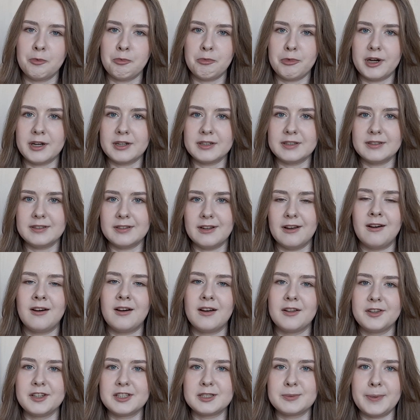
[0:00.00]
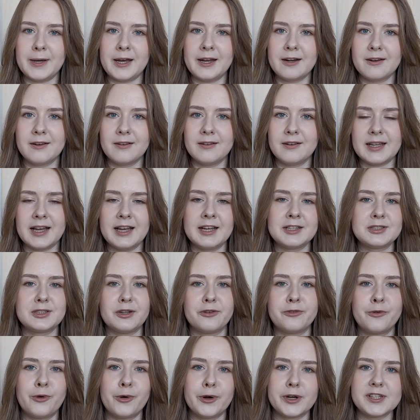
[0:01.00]
But this pattern has,
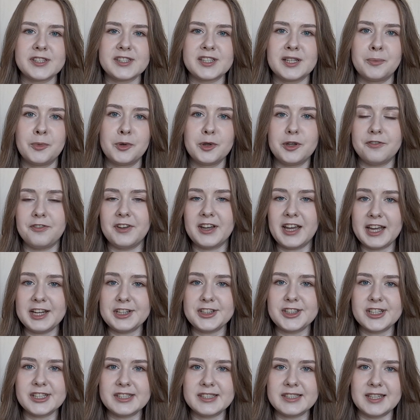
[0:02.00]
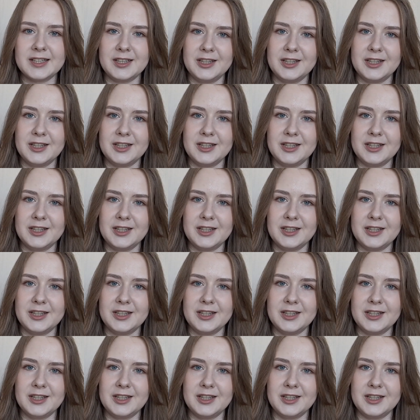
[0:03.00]
of course, some modifications.